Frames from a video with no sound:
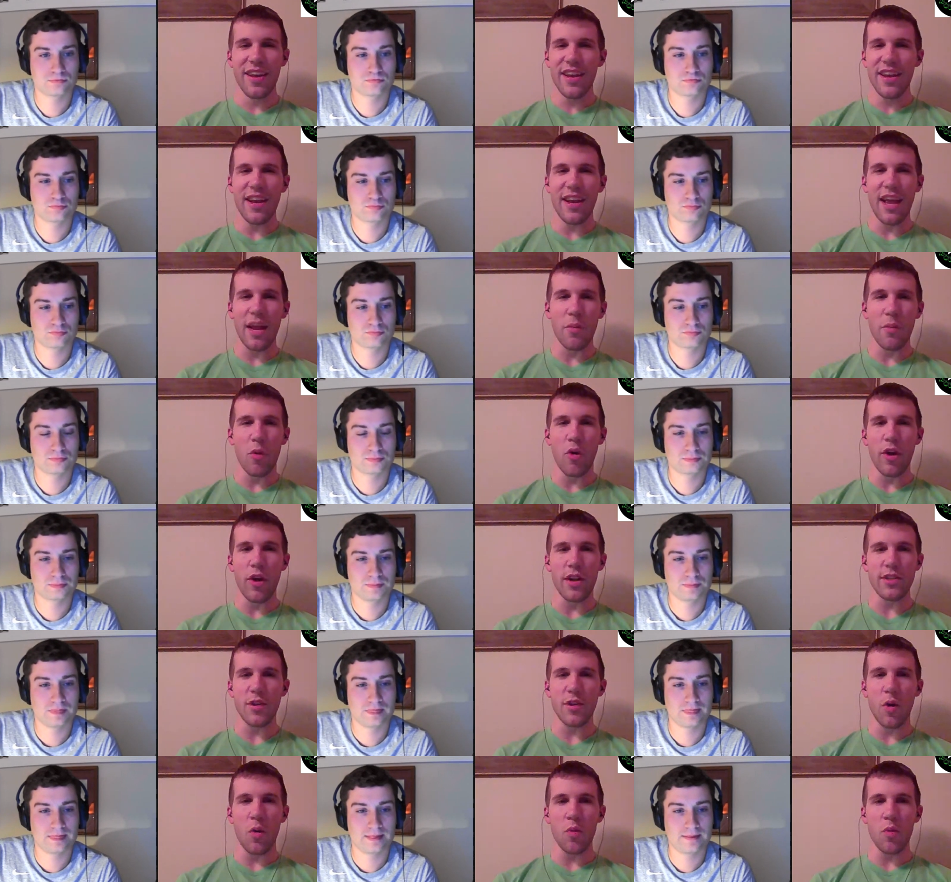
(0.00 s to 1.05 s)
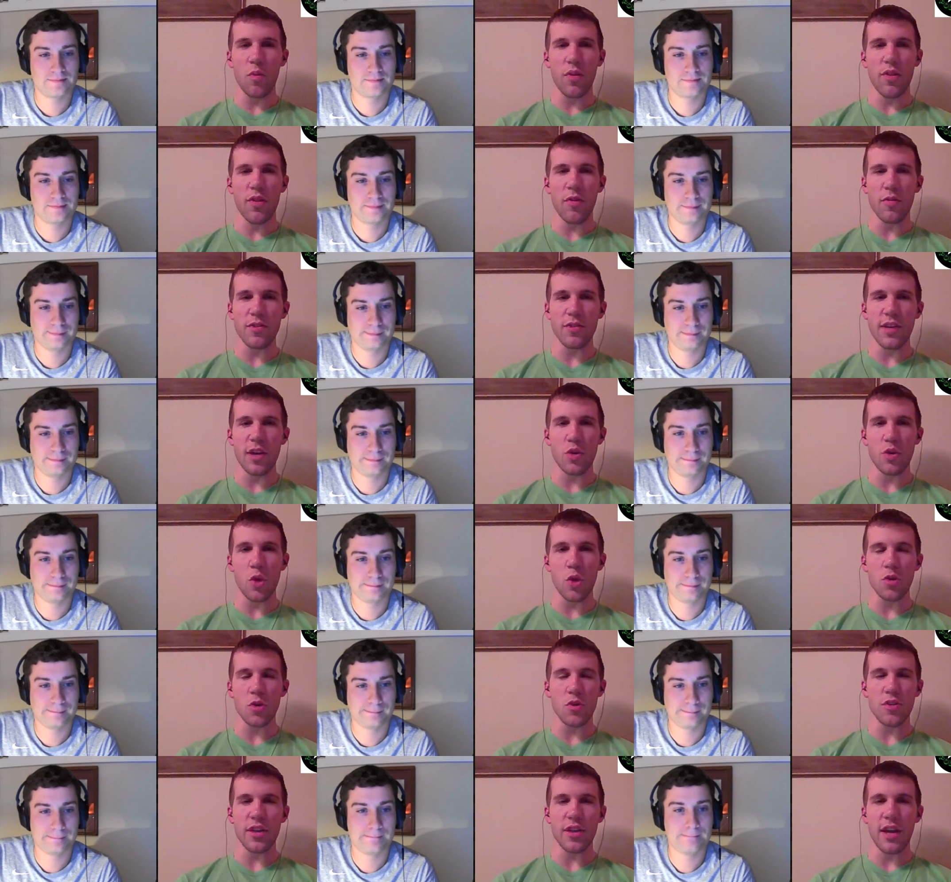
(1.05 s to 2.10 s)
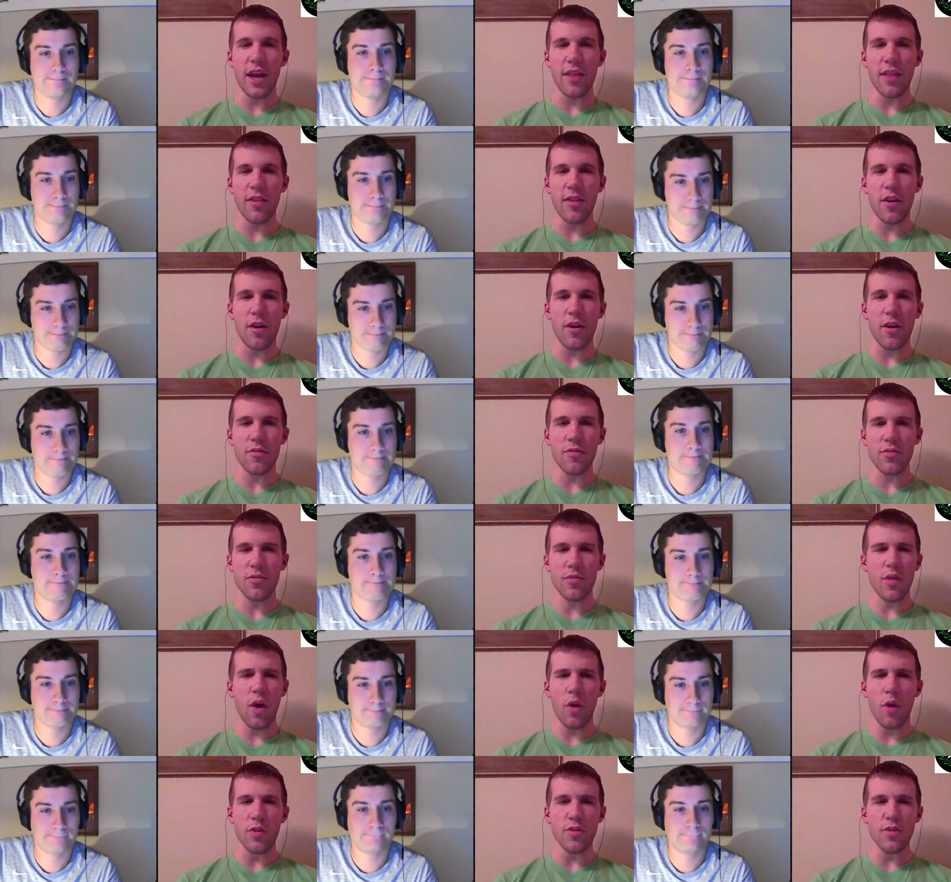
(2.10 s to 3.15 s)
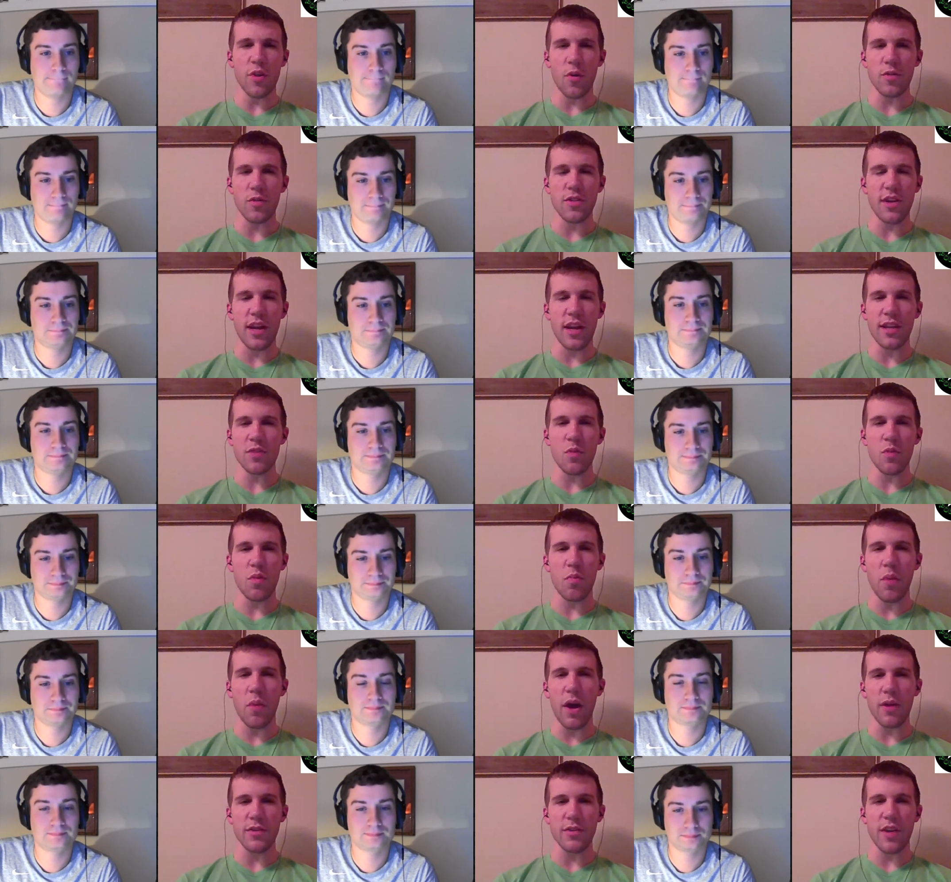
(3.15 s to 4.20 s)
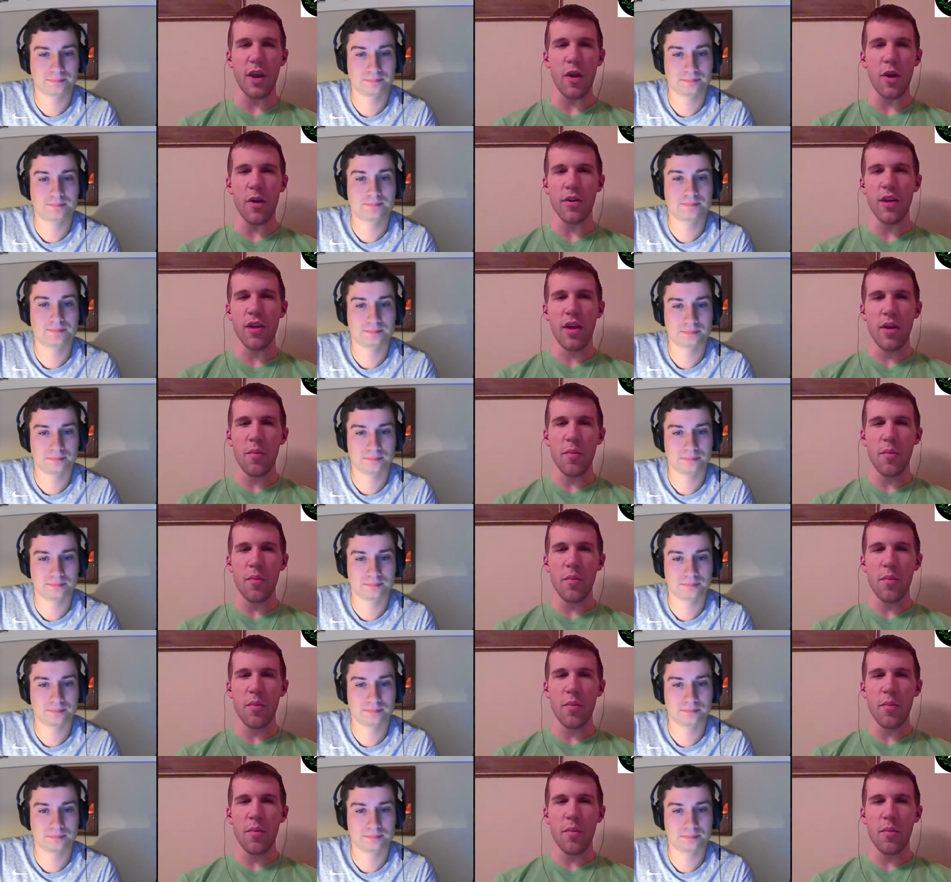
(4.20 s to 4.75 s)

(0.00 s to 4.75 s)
Speaker 1: an animal on its own with those head rushers they got there. It all starts and ends with Myles Garrett.